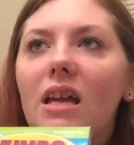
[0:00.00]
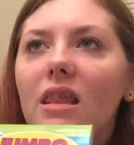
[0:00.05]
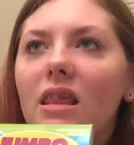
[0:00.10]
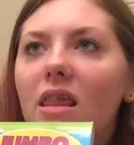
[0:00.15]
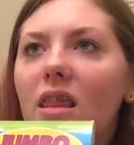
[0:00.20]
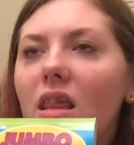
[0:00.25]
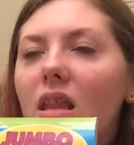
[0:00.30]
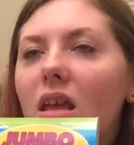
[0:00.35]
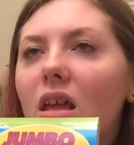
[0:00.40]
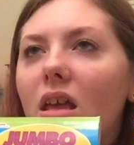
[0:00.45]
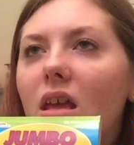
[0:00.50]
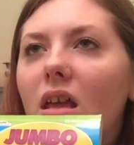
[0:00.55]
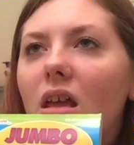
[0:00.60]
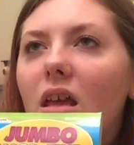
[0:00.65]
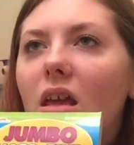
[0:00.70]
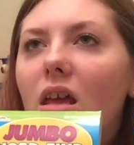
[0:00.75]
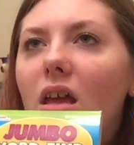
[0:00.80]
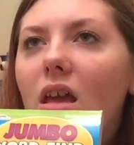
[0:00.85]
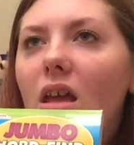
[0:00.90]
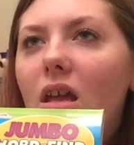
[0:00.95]
and
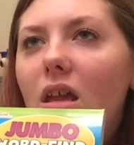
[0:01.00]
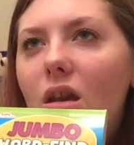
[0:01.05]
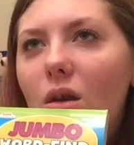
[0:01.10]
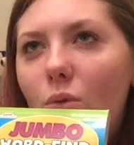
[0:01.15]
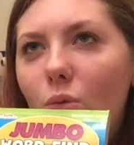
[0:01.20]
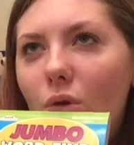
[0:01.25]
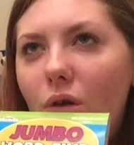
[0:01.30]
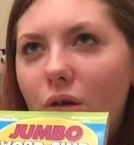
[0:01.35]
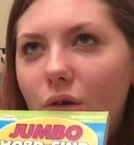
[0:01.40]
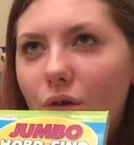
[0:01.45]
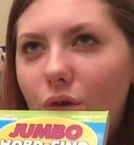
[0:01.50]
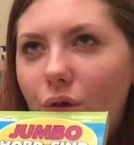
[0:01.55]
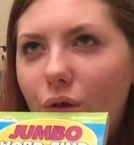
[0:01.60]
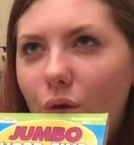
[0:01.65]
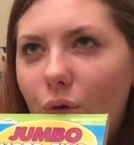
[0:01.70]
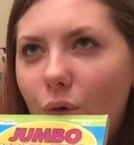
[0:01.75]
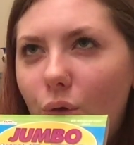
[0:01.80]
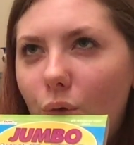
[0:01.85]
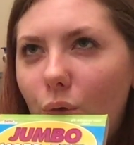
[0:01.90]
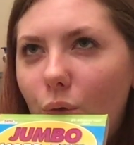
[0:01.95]
then 1,
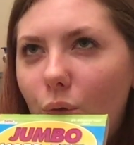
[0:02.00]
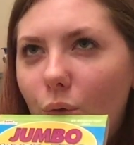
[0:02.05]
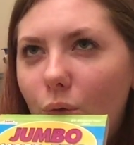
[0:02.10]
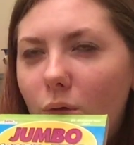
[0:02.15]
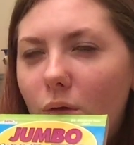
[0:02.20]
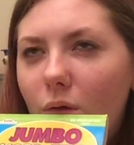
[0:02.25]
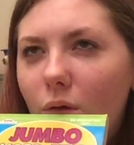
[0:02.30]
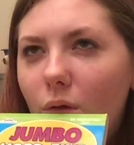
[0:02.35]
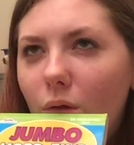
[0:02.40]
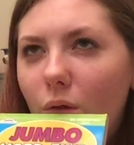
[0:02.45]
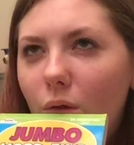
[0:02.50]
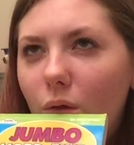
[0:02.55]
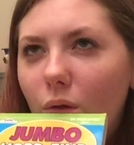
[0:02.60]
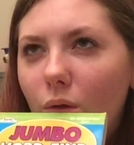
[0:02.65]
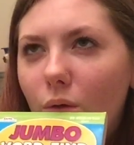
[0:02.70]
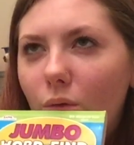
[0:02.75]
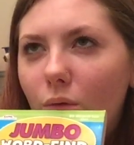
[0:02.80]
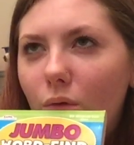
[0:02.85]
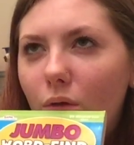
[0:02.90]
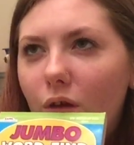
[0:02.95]
2,
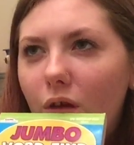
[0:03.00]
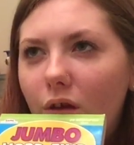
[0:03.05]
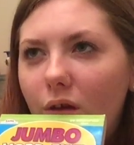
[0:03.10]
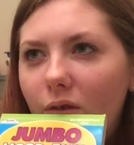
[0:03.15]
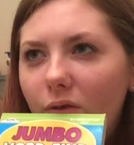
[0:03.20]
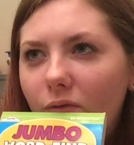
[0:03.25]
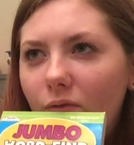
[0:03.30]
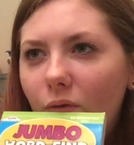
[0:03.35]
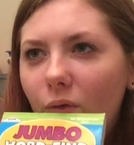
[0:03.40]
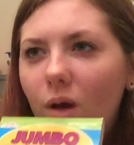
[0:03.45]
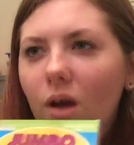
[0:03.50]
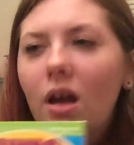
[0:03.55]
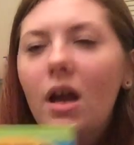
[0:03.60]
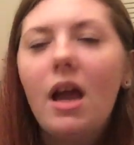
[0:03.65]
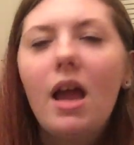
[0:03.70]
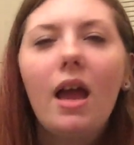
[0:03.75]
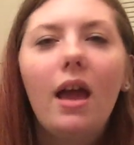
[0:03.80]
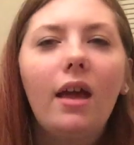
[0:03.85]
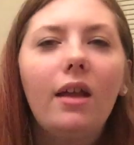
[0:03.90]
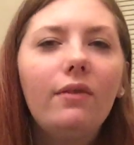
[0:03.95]
3, 4.
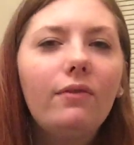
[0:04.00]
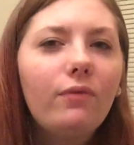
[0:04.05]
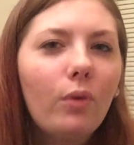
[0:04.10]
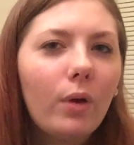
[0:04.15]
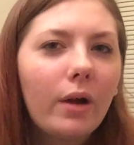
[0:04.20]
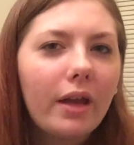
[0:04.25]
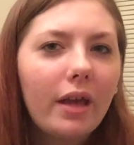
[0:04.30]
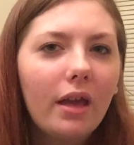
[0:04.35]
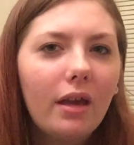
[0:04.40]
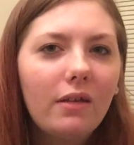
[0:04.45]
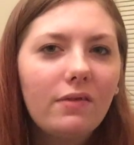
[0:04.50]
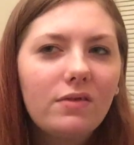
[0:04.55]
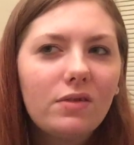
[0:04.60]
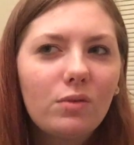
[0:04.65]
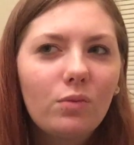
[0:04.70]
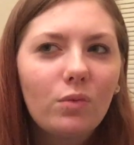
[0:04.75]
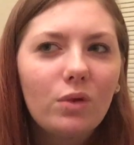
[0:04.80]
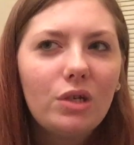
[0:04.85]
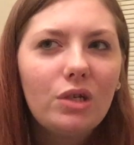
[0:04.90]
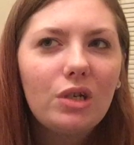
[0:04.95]
And 4
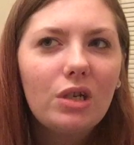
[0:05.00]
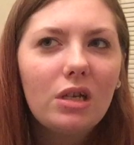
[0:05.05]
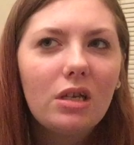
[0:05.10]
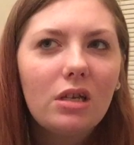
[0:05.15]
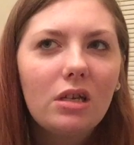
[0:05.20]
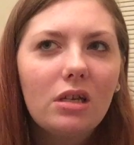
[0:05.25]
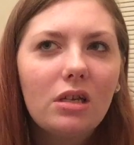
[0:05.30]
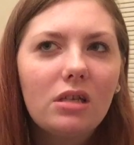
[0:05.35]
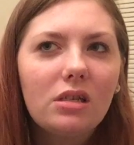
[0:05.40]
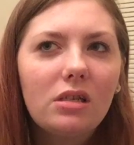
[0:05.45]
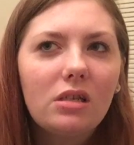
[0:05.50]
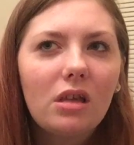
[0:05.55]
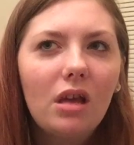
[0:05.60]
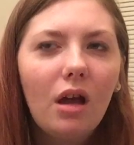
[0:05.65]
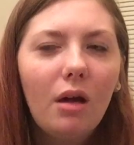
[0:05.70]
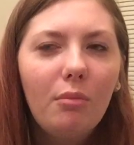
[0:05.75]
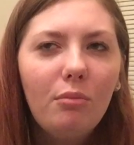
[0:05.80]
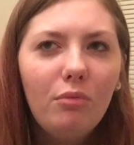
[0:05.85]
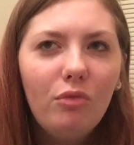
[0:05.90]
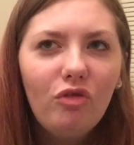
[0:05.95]
gifts, which is
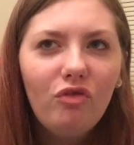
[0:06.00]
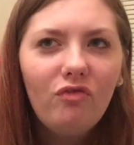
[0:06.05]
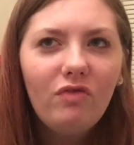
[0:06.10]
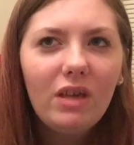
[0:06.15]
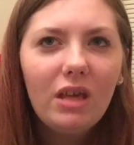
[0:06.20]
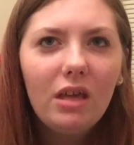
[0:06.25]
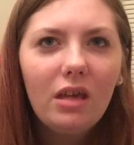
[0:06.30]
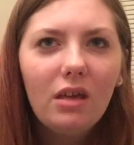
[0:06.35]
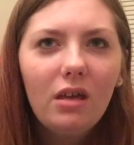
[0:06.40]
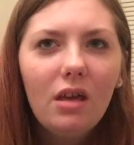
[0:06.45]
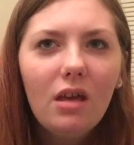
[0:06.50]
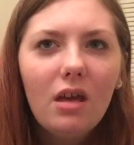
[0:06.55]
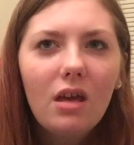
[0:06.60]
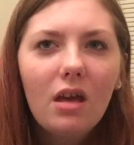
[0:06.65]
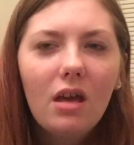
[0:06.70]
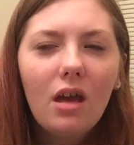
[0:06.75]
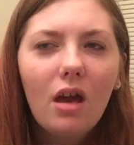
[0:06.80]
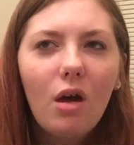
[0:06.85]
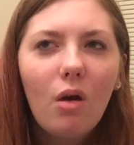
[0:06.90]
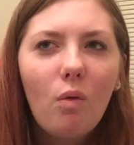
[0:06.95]
a movie,
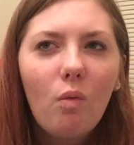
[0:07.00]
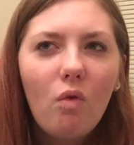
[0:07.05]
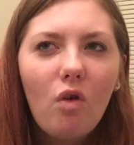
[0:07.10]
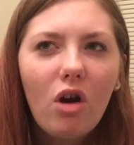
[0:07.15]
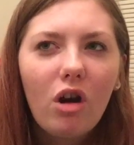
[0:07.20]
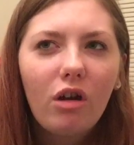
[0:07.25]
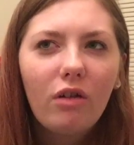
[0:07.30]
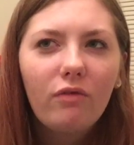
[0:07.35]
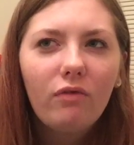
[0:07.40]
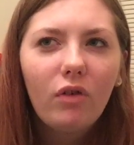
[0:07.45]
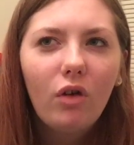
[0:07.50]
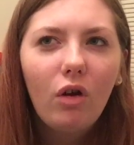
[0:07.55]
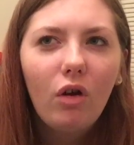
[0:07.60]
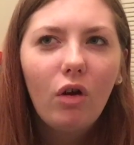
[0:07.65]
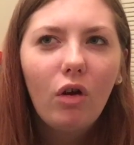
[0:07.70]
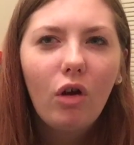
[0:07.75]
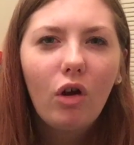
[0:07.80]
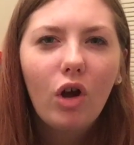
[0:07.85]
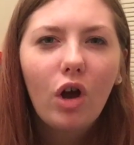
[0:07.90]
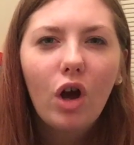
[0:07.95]
a
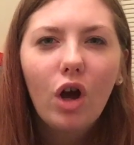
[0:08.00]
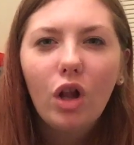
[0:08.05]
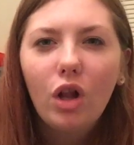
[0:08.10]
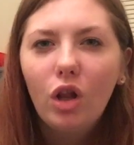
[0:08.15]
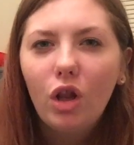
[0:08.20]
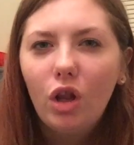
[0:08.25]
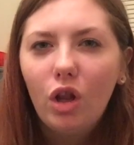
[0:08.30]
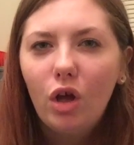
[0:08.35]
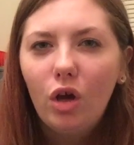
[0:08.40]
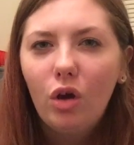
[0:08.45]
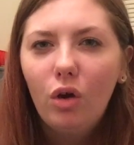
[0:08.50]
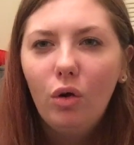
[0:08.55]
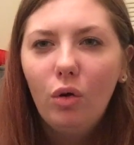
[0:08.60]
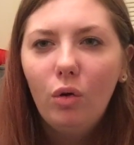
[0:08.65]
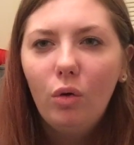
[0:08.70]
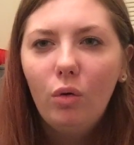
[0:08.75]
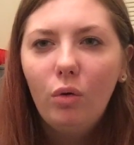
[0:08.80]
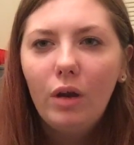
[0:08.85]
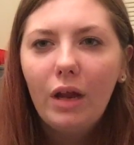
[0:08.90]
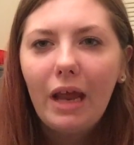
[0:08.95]
waterfall,
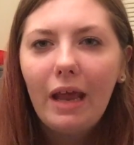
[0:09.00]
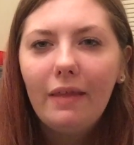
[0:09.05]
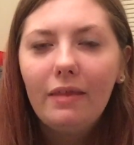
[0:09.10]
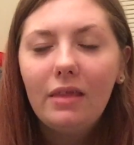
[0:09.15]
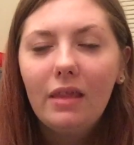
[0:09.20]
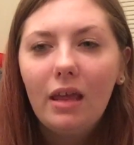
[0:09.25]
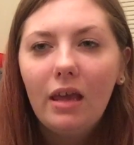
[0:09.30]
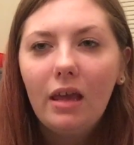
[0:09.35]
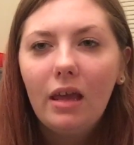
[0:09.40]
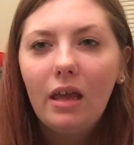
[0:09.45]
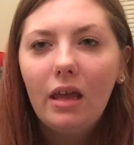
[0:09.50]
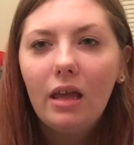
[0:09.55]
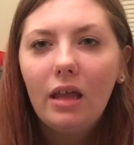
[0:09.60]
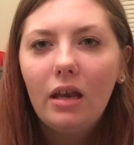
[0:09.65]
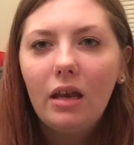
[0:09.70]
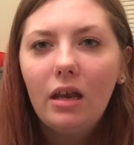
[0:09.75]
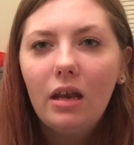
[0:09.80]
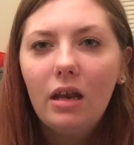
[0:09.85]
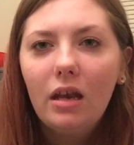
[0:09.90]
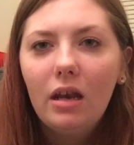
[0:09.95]
cologne, and
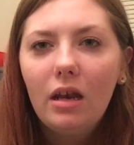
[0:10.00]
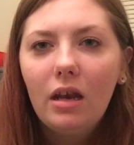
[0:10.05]
then